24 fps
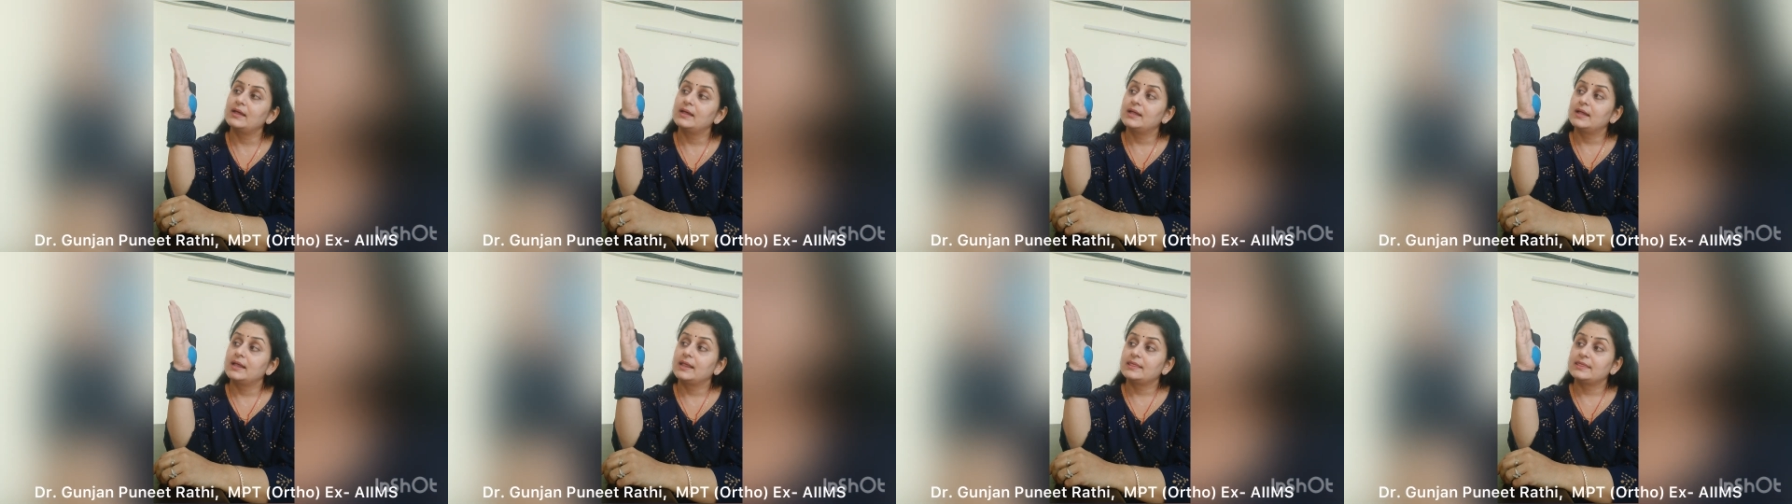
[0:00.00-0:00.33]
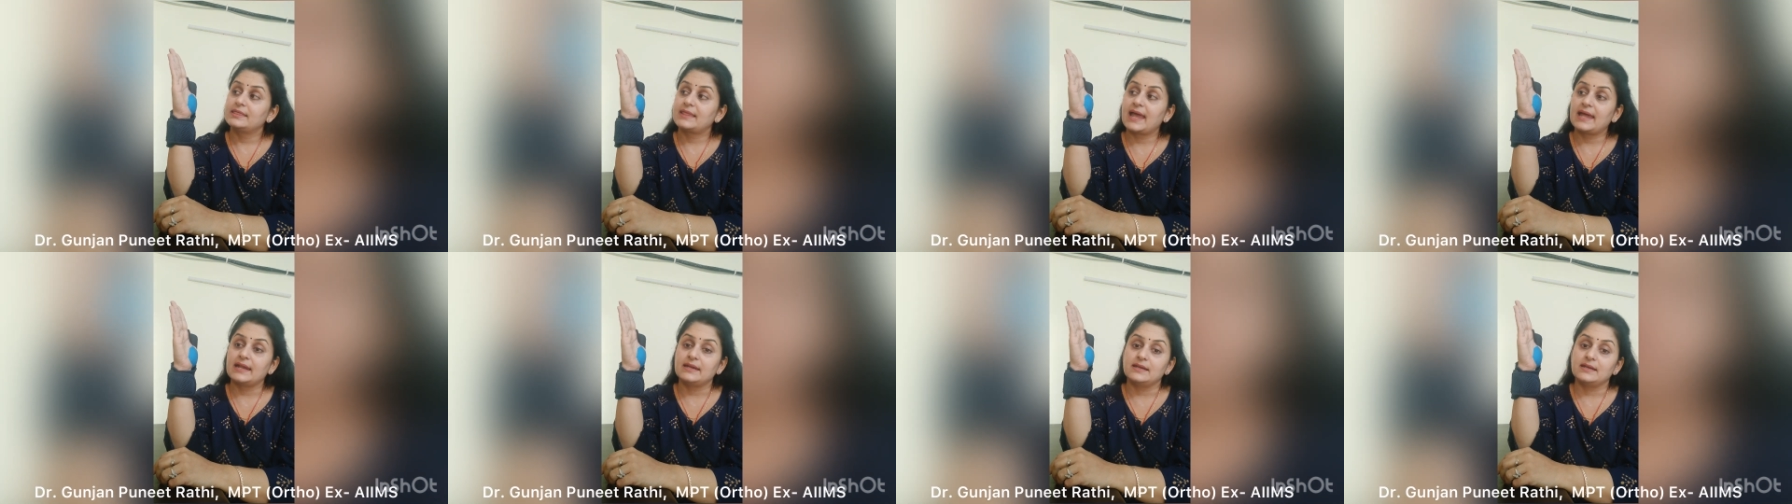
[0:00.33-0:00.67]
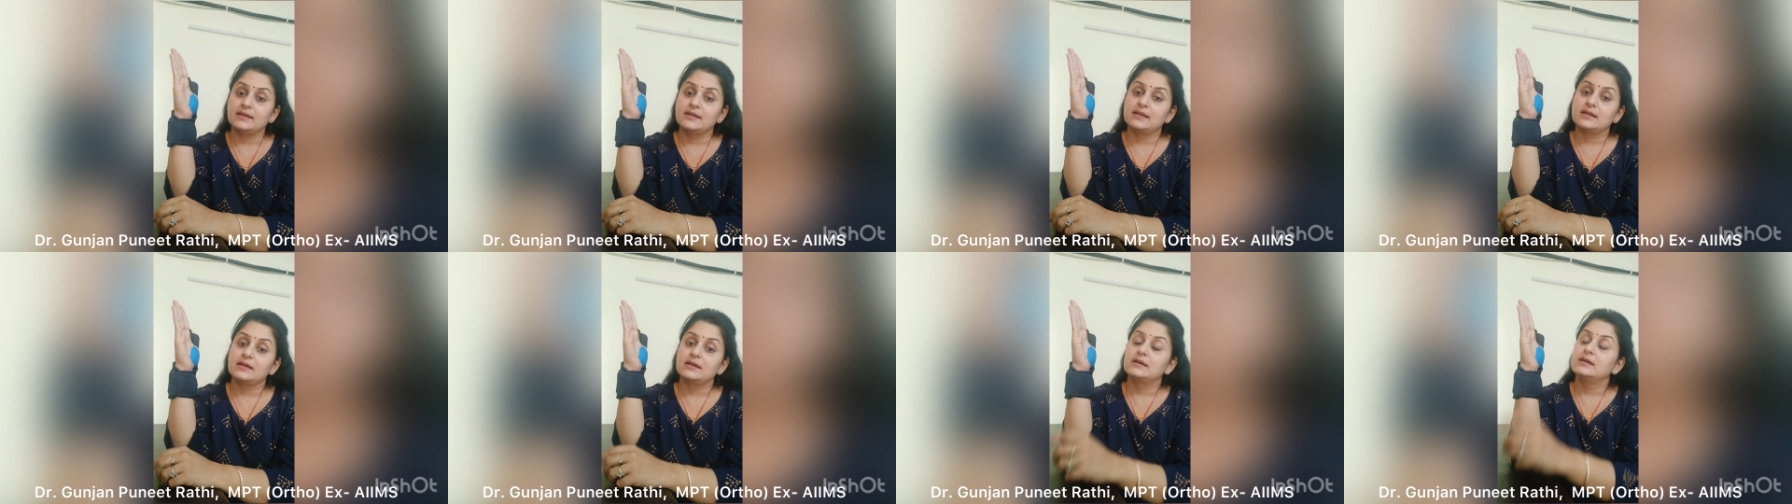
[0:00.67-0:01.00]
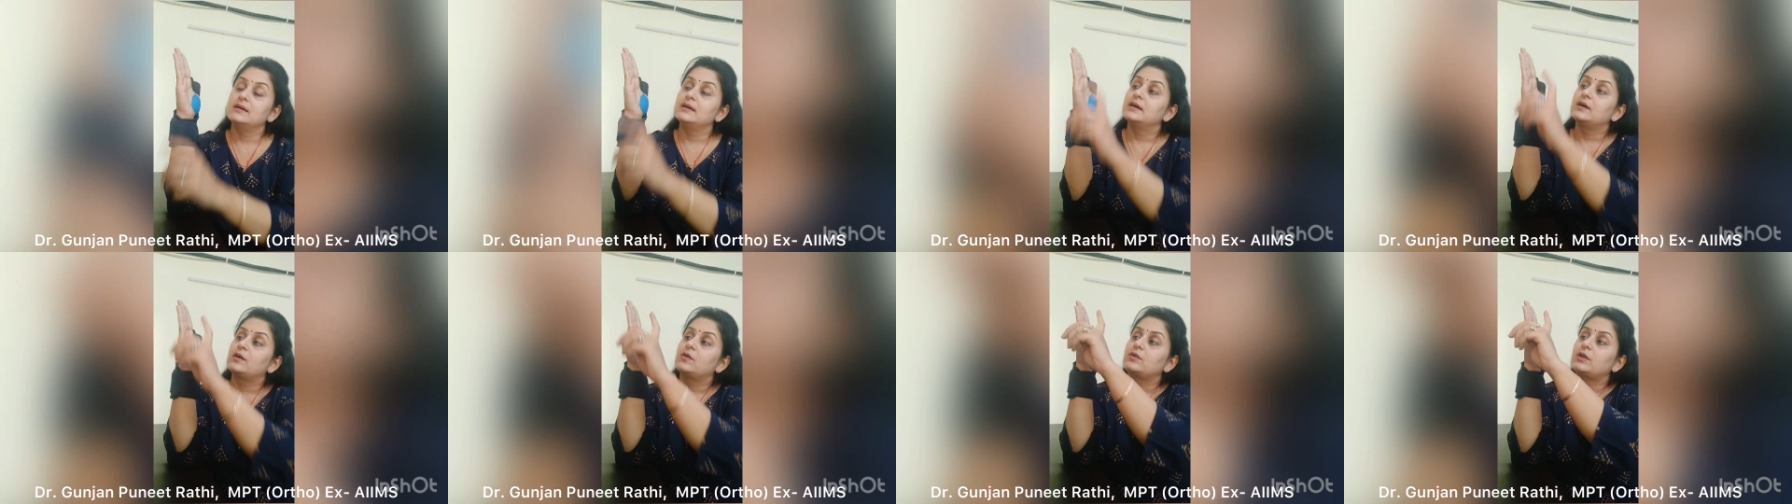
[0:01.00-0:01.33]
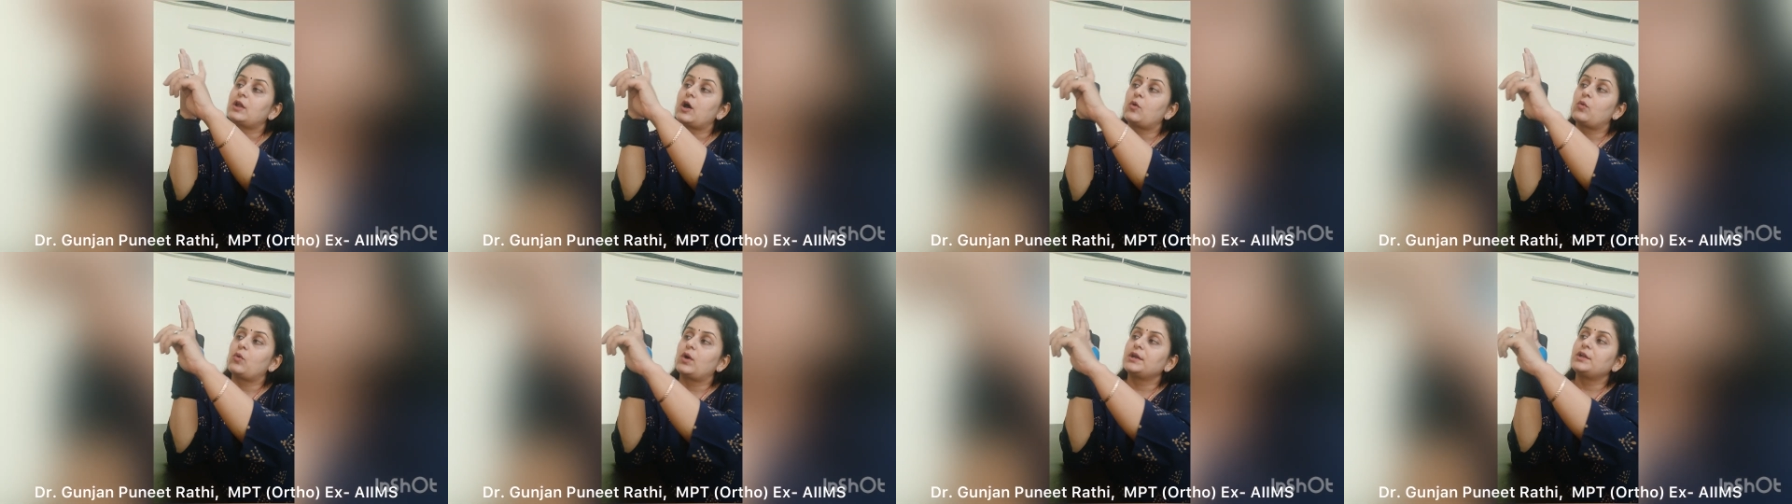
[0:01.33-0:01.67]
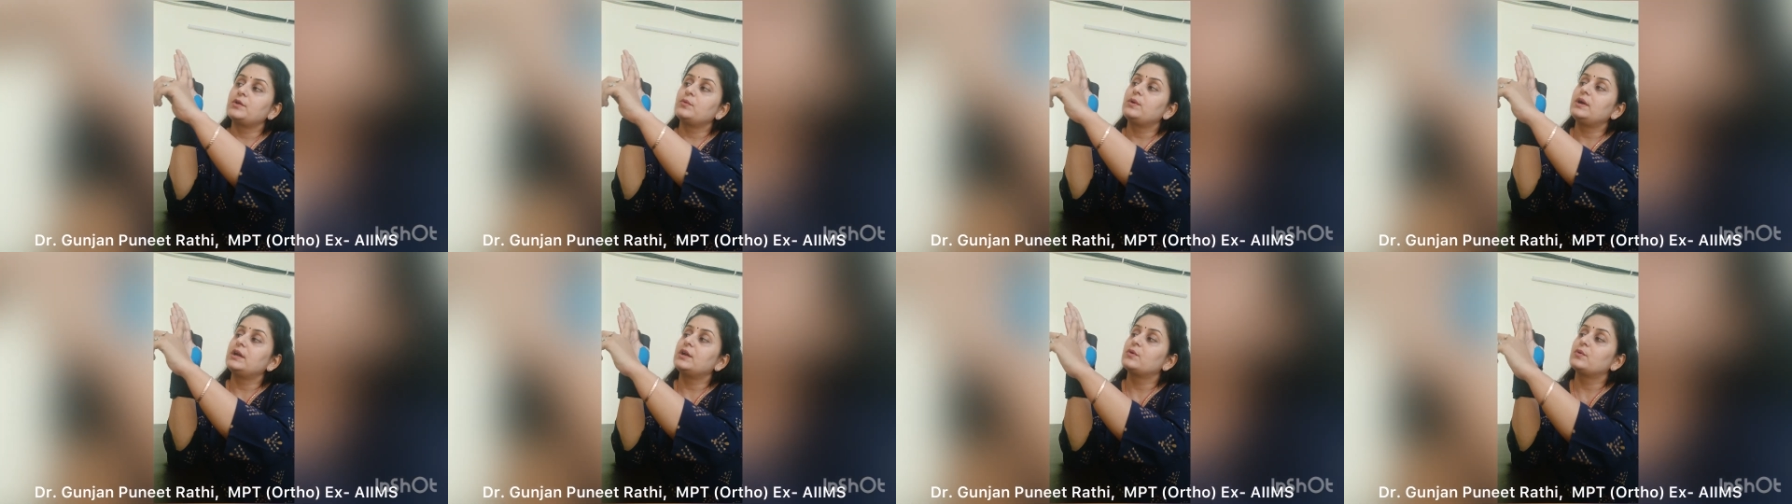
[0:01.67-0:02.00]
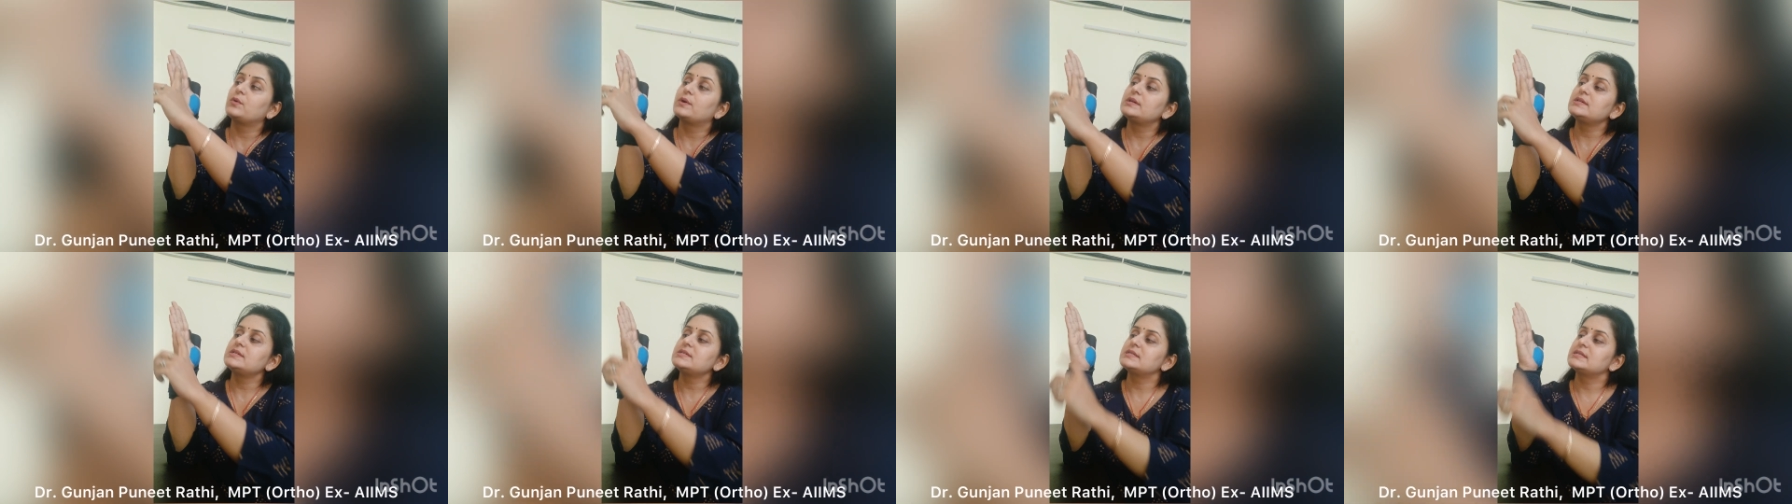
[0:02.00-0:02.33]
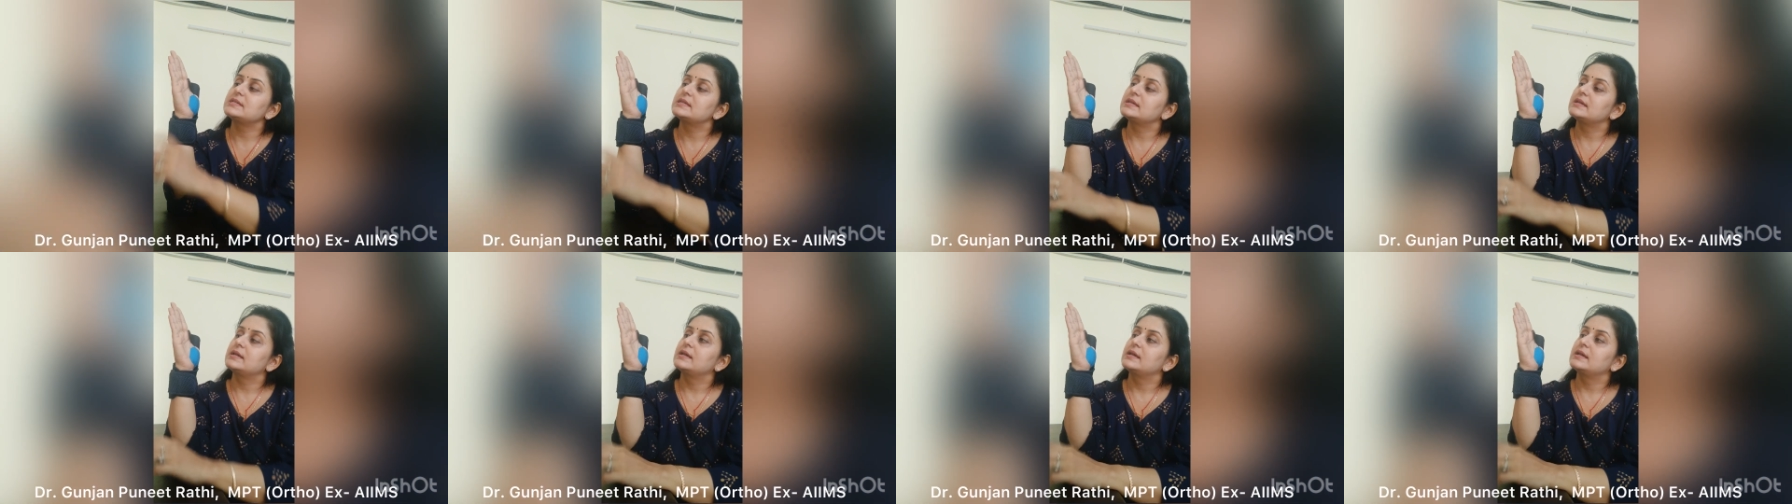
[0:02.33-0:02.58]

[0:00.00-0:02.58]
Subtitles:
Then, now what you will do is,